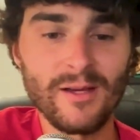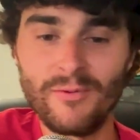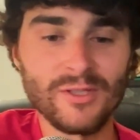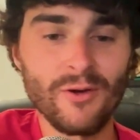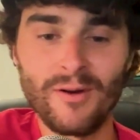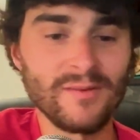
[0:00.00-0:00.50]
it was
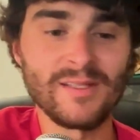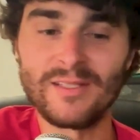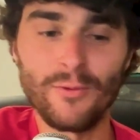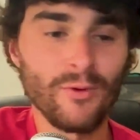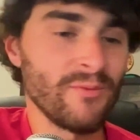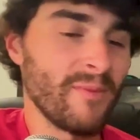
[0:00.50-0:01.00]
going to Disney
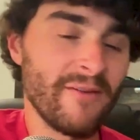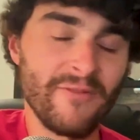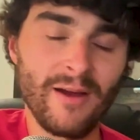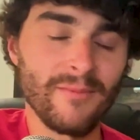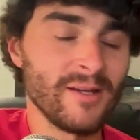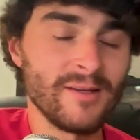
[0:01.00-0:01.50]
World with my
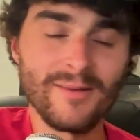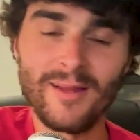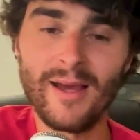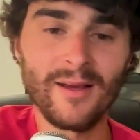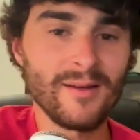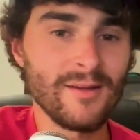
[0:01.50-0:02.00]
family.
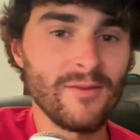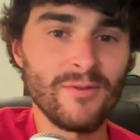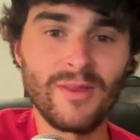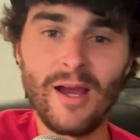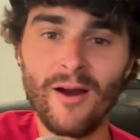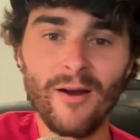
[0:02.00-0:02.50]
Like
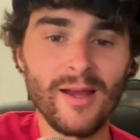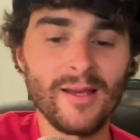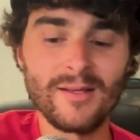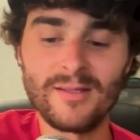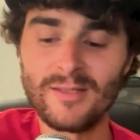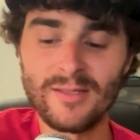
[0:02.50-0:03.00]
there
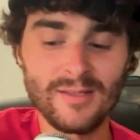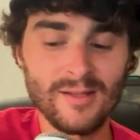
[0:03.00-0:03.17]
is